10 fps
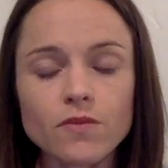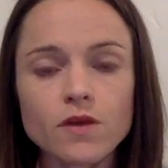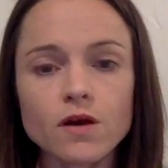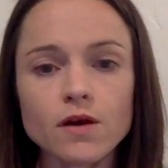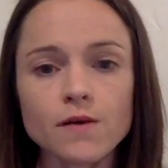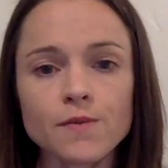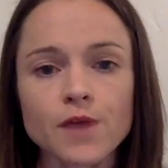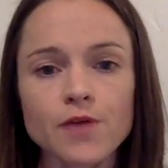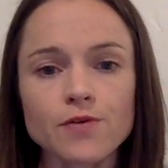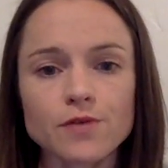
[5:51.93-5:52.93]
the
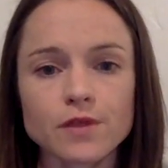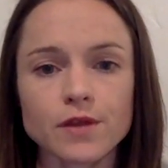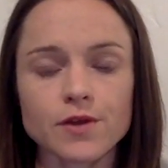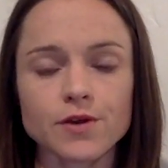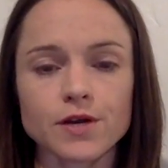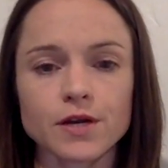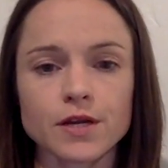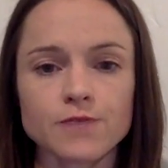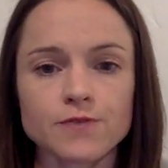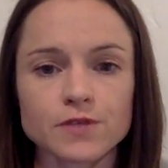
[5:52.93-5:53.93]
other thing that you're going to
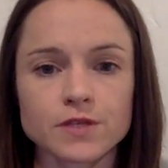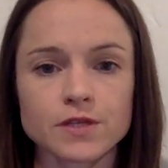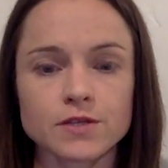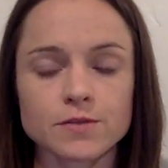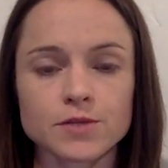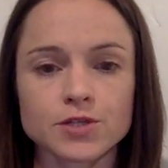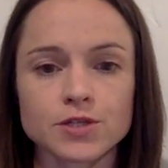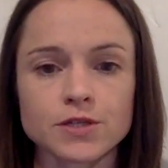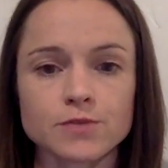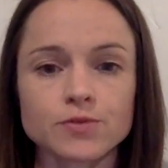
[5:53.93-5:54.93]
need for city submission
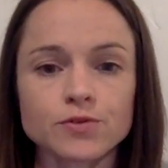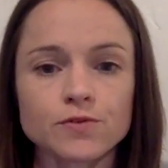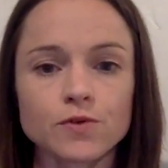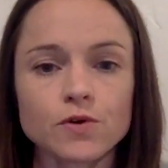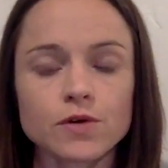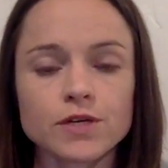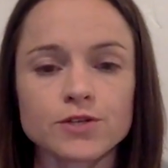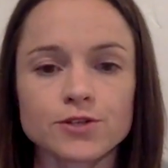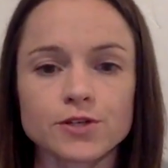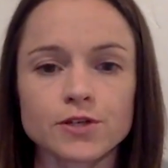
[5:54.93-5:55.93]
and approval
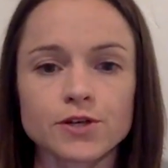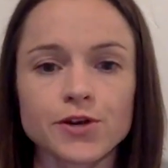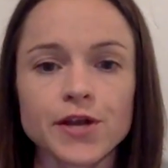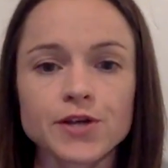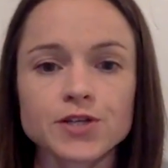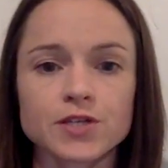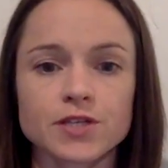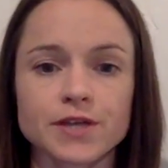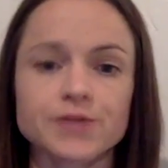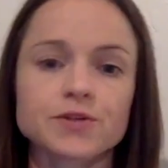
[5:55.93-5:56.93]
is your energy
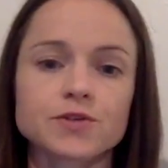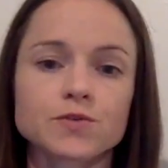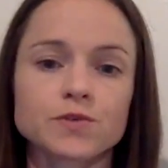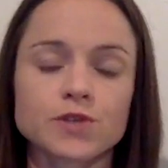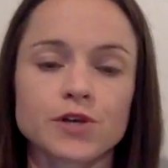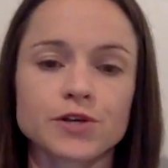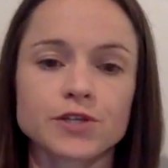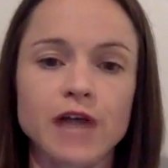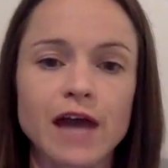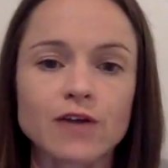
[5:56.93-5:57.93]
standards, which are your
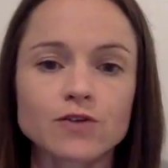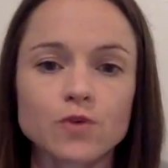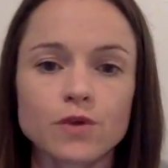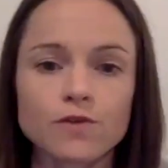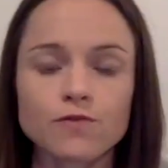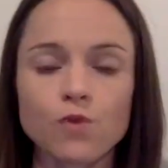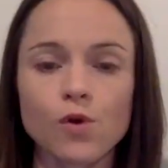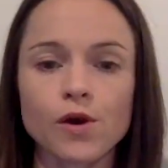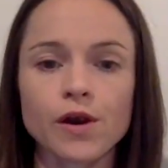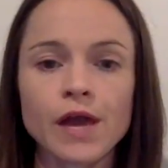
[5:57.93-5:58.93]
Title
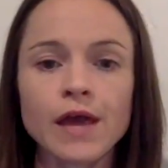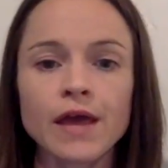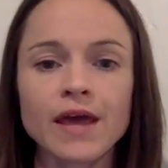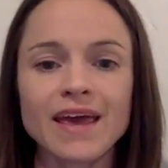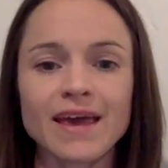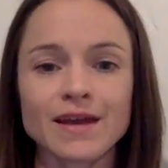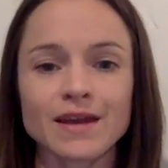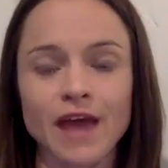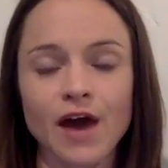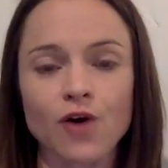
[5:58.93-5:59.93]
24 and
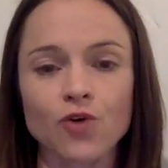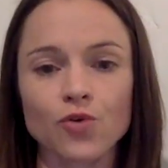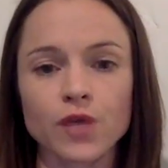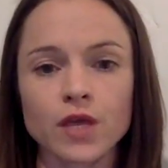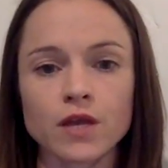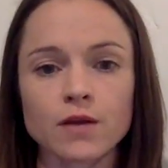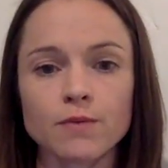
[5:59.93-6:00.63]
CALGreen.